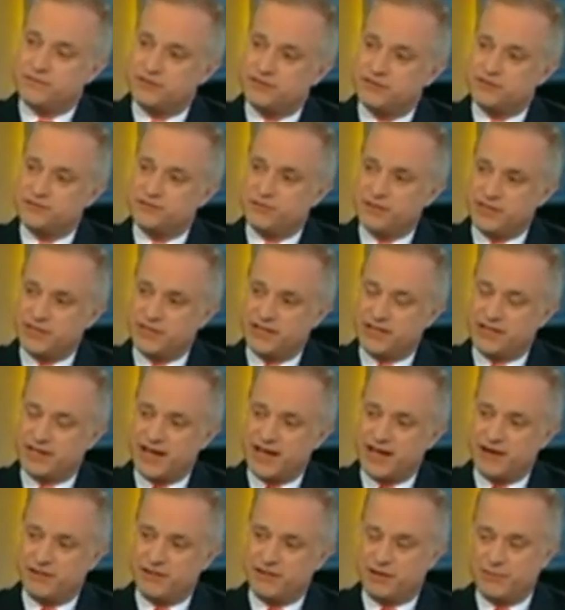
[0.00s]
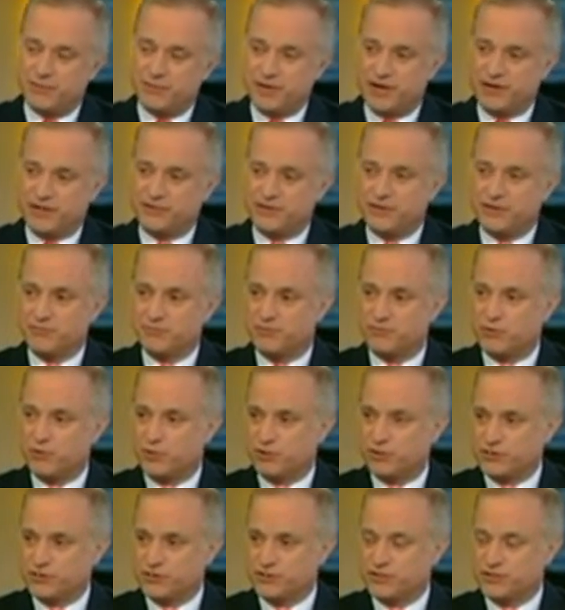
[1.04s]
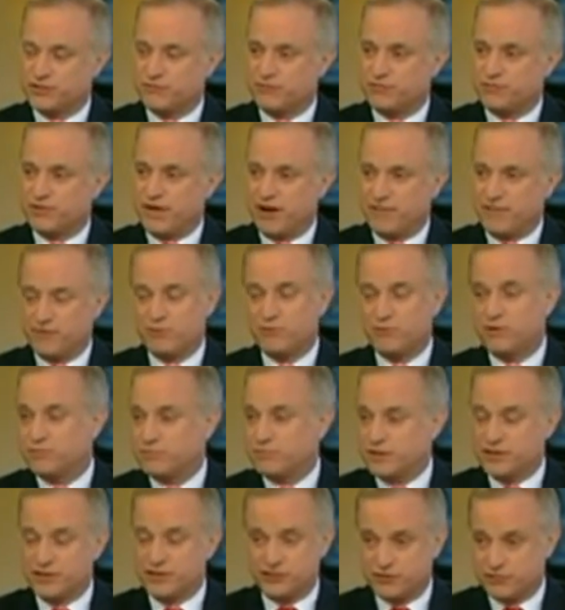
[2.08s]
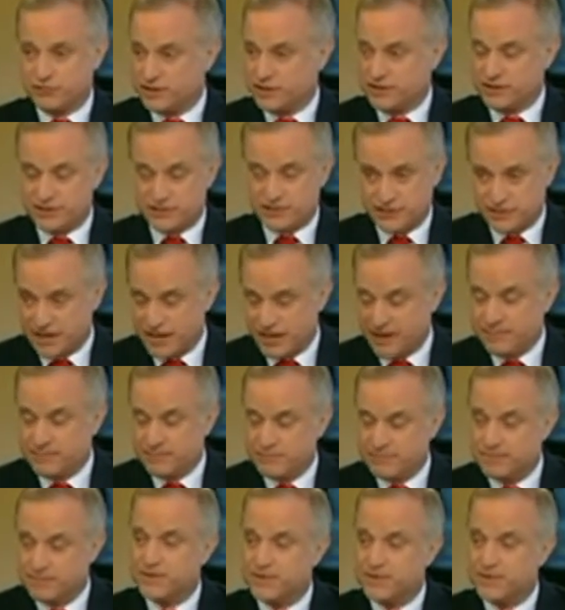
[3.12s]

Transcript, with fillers: speaking out about the importance of everyone being treated the same